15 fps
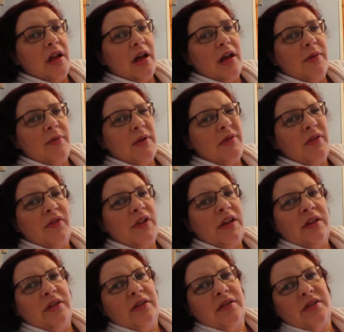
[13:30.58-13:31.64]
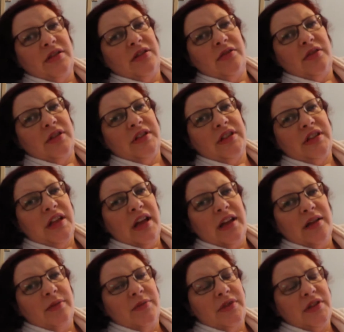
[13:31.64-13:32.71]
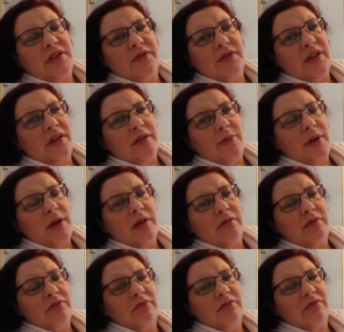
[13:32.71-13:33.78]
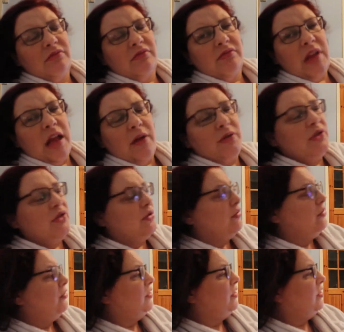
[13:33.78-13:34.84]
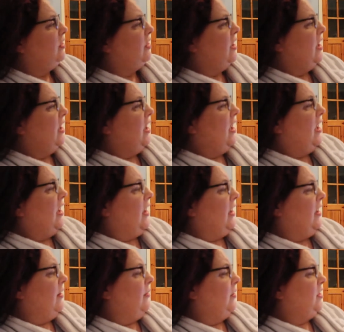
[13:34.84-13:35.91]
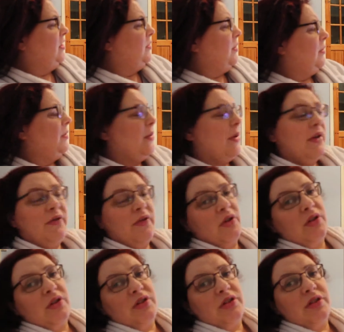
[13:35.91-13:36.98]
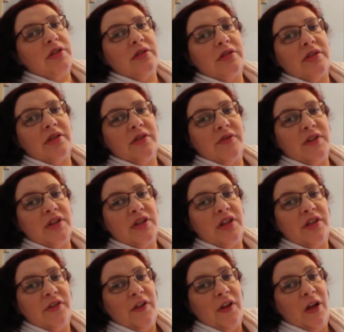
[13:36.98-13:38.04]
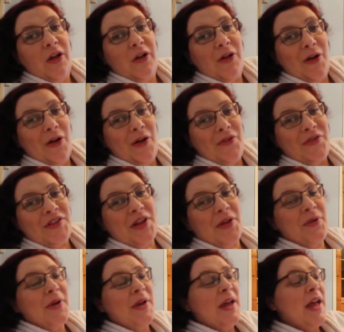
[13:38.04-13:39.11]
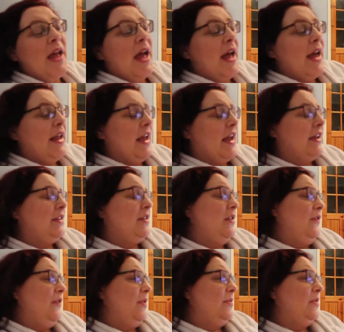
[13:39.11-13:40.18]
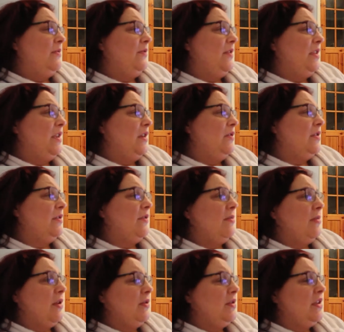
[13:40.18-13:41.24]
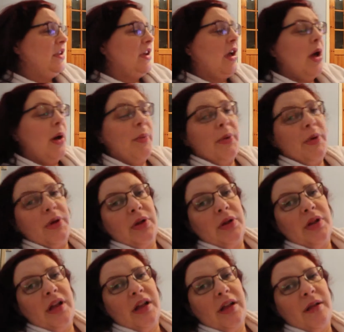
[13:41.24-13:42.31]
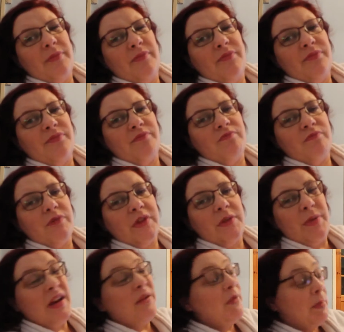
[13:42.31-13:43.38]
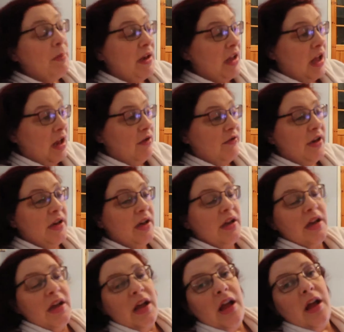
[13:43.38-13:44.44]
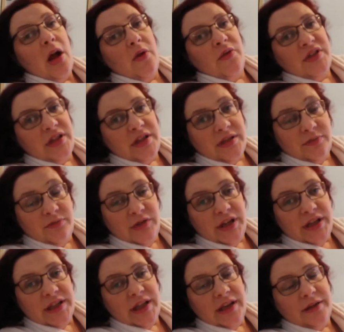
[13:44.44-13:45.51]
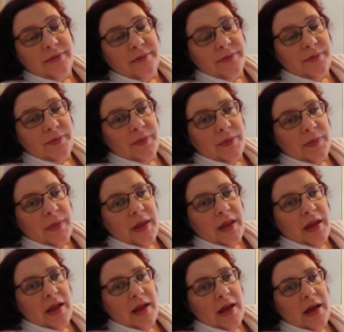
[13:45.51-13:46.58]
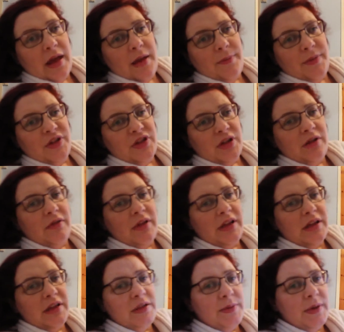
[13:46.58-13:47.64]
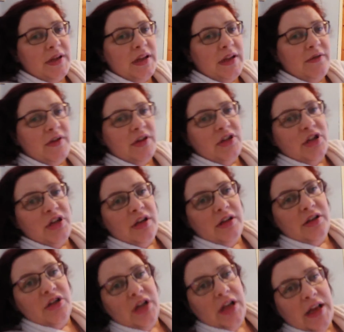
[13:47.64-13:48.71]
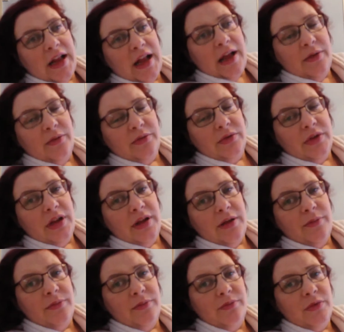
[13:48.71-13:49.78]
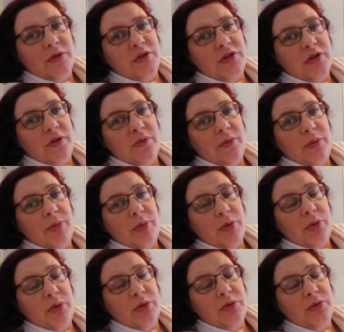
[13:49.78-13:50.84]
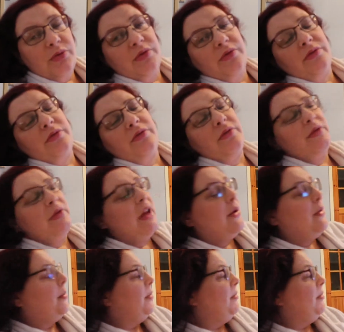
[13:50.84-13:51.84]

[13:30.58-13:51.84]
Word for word: Um, I'm not feeling too good today. I'm just feeling a bit out of sorts, um, which is probably why I forgot to to finish the vlog off. So yeah, so I filmed some videos. I've uploaded a couple, um, bit of bit of colouring, obviously some reading. Uh, but generally, I just spent the evening shit chilling out um, on the sofa with Paul, who's now up